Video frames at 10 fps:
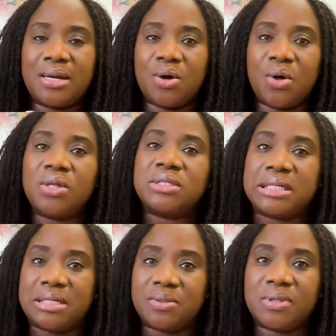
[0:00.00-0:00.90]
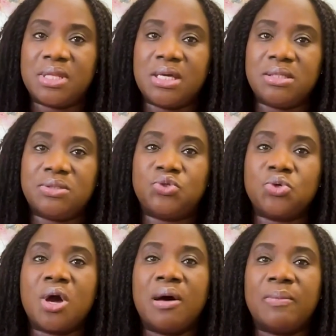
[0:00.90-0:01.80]
and all the little things
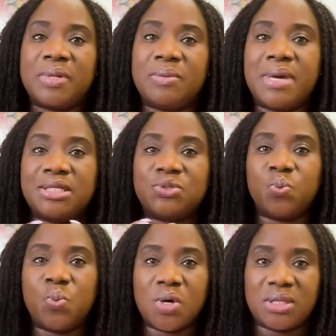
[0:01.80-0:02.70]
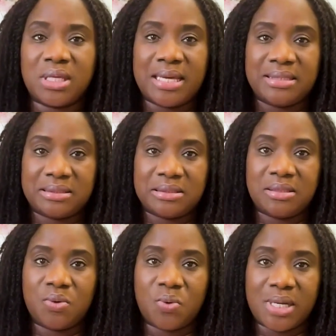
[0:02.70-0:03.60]
to complement what the
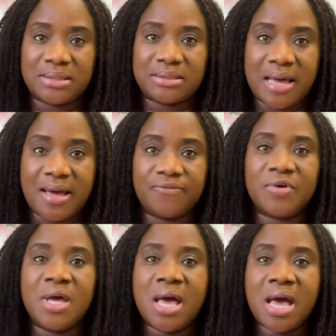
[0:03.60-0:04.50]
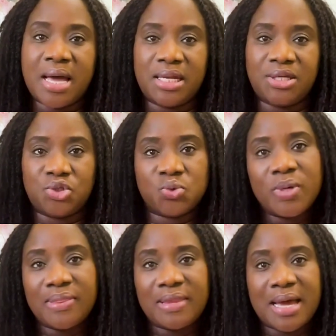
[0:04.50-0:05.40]
existing owners have. And in
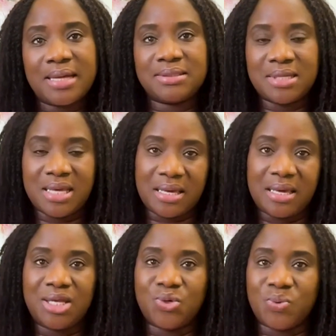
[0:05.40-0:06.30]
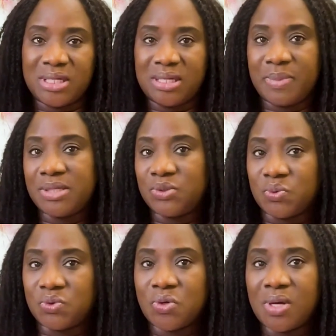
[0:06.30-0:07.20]
doing that, again, you will need a place
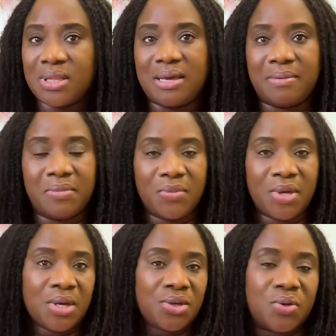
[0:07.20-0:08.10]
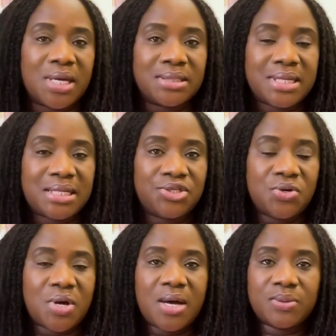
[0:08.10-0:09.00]
to store them. You can start in
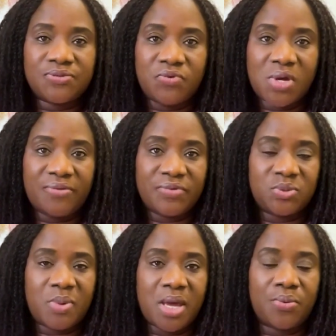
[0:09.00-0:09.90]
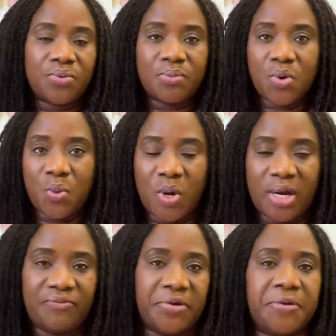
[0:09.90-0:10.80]
your house if you have a spare room or
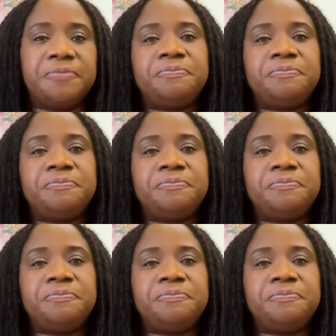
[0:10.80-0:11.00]
whatever.